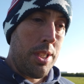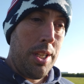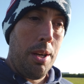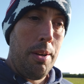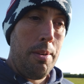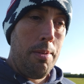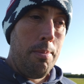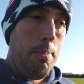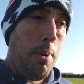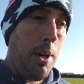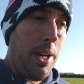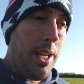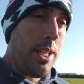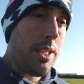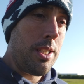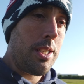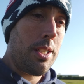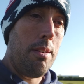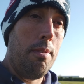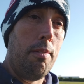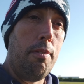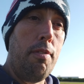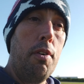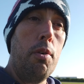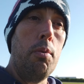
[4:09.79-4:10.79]
So my
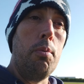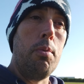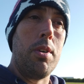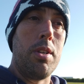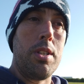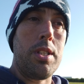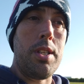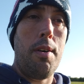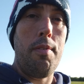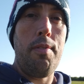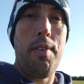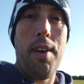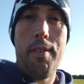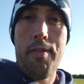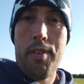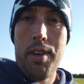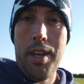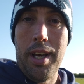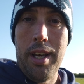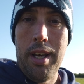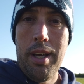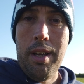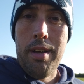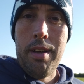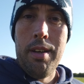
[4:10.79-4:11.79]
instant thought was, I've left
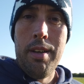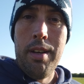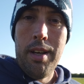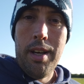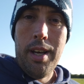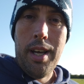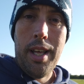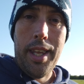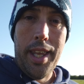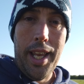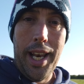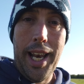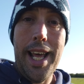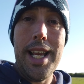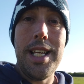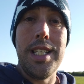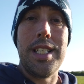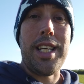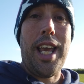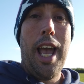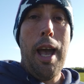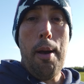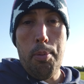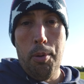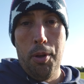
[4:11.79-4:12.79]
the
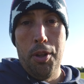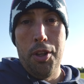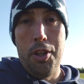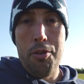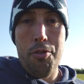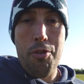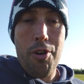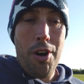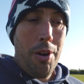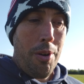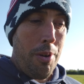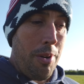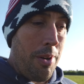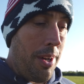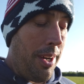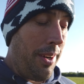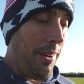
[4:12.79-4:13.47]
lens cap on the drone.